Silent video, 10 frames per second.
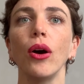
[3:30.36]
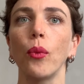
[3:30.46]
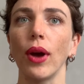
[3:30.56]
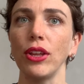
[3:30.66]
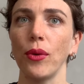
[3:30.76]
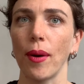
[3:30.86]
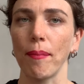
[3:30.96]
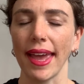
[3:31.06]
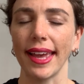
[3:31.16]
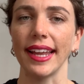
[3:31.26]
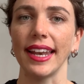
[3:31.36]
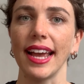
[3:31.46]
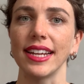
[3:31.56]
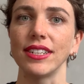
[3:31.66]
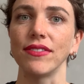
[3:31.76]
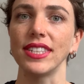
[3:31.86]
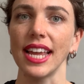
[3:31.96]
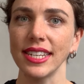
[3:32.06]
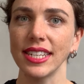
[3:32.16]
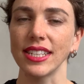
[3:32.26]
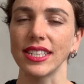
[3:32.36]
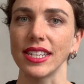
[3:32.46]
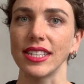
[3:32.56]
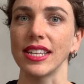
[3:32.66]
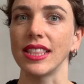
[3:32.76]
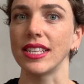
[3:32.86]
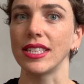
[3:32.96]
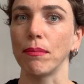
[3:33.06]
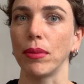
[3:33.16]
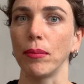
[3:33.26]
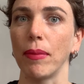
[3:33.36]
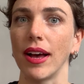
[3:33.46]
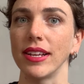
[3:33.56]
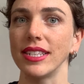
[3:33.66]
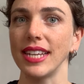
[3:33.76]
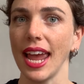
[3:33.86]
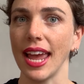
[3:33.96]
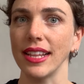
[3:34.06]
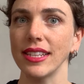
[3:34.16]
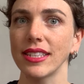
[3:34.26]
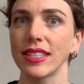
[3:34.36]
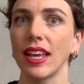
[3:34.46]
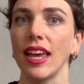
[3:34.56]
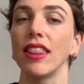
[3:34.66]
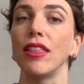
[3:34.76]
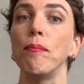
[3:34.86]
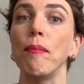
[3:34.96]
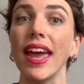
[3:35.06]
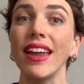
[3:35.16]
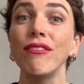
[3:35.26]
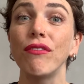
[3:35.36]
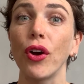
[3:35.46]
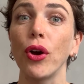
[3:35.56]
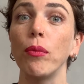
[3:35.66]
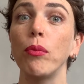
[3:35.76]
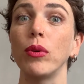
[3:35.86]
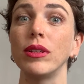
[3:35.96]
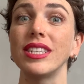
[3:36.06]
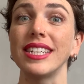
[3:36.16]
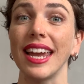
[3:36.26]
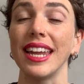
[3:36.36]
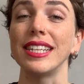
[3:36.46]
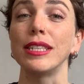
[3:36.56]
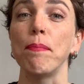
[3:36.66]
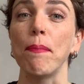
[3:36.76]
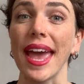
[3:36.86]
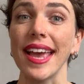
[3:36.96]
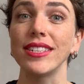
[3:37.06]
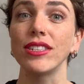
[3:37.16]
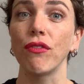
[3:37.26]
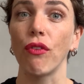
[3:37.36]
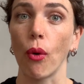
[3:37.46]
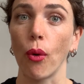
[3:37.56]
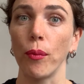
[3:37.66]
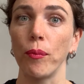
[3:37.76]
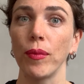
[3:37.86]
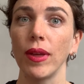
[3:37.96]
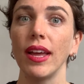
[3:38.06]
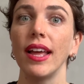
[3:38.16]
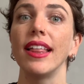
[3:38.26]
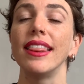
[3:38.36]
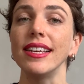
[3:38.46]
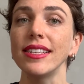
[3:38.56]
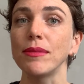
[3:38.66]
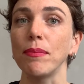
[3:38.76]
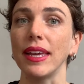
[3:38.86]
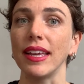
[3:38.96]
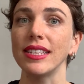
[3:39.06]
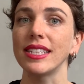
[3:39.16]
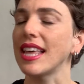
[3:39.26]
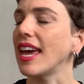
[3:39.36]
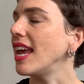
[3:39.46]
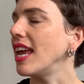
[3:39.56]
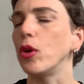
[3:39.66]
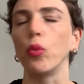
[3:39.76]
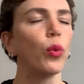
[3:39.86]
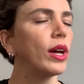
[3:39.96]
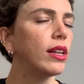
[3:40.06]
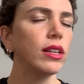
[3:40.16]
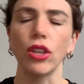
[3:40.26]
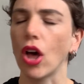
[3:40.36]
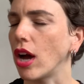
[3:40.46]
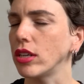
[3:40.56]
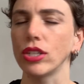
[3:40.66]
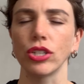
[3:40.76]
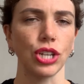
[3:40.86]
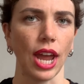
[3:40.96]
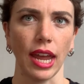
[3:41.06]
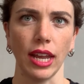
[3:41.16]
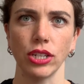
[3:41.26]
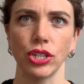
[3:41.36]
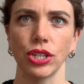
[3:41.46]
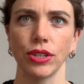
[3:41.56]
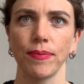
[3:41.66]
When you are making negative sentences in the simple past tense, the main verb will stay in its base form. This means that it will not change.